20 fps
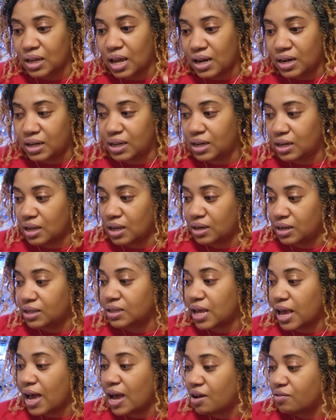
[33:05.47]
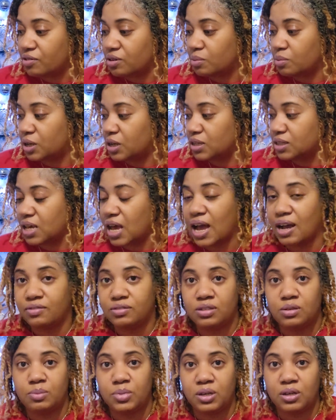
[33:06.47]
I need it. I need to have them because I have
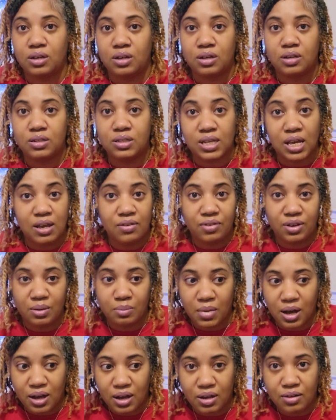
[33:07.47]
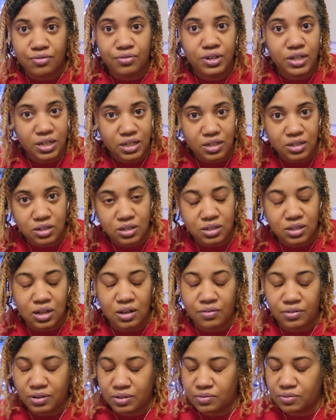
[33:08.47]
to be saving my footage and
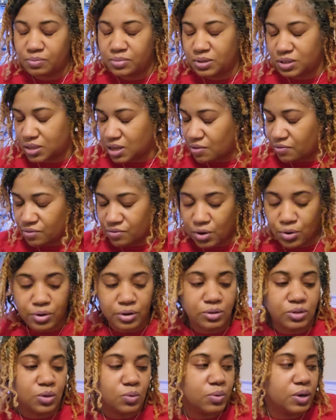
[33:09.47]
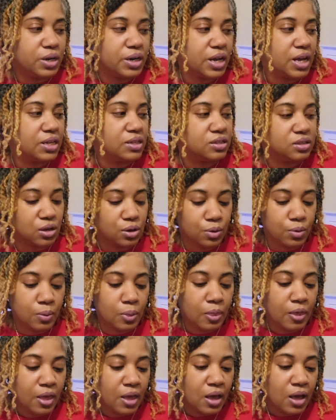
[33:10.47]
stuff and saving photos and whatnot. So
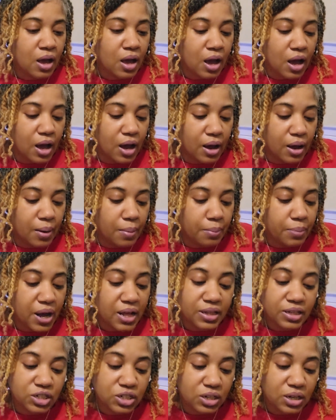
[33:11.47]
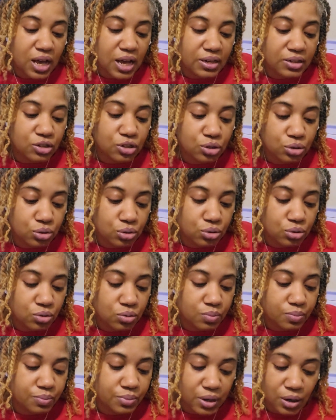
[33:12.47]
Um, probably should have gotten two,
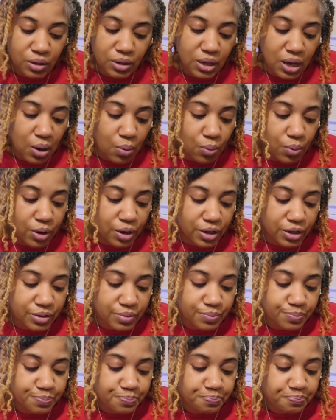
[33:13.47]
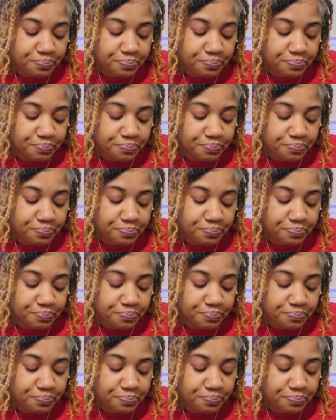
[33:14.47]
but I only got one.